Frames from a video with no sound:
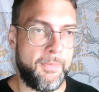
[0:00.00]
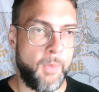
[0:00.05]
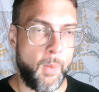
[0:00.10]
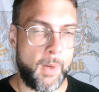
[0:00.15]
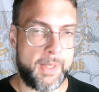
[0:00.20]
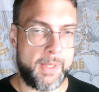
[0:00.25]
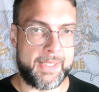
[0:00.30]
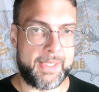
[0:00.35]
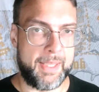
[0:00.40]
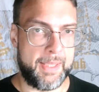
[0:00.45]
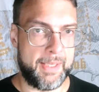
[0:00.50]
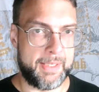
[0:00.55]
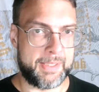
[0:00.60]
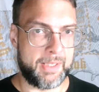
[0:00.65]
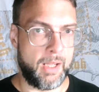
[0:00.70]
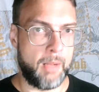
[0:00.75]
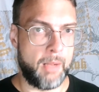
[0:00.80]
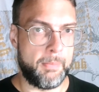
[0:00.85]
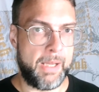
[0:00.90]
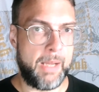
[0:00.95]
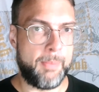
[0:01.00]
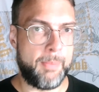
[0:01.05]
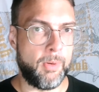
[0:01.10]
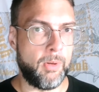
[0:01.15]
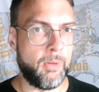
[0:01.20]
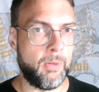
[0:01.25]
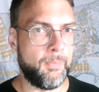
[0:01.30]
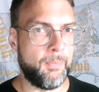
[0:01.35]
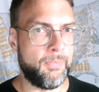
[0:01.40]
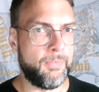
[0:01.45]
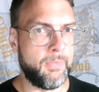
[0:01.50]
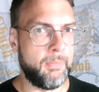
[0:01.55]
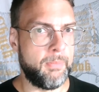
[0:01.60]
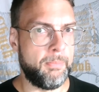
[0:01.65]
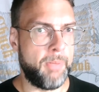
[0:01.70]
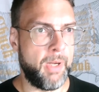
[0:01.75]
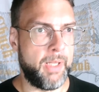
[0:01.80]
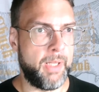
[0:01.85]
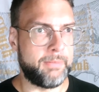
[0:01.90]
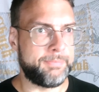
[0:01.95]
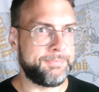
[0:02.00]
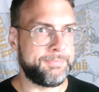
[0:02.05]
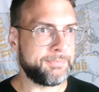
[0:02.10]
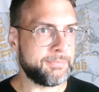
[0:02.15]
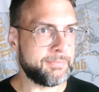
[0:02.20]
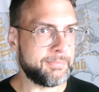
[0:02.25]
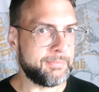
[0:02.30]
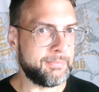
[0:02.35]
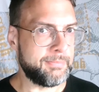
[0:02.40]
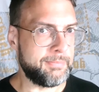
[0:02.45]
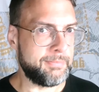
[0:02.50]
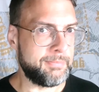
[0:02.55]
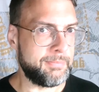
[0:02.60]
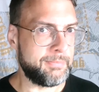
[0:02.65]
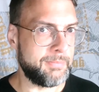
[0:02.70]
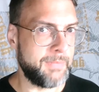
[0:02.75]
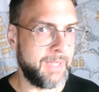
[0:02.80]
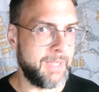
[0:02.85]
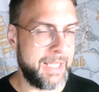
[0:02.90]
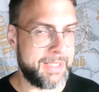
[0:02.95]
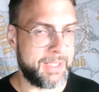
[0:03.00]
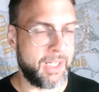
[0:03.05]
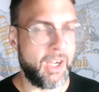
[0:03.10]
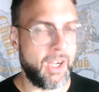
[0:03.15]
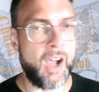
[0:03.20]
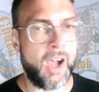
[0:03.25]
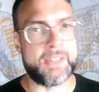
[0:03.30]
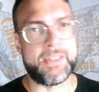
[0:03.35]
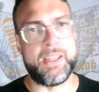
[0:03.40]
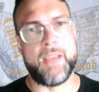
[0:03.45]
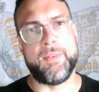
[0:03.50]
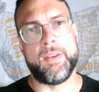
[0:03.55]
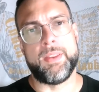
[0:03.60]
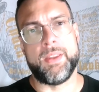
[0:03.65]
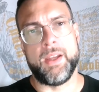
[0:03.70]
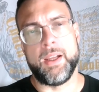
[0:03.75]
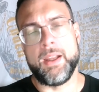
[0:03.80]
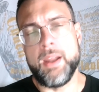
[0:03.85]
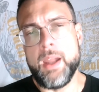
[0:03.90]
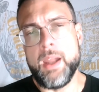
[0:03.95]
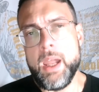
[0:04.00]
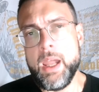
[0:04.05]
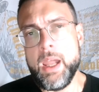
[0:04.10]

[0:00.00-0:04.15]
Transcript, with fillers: foist this on people, but it's a cost saving thing.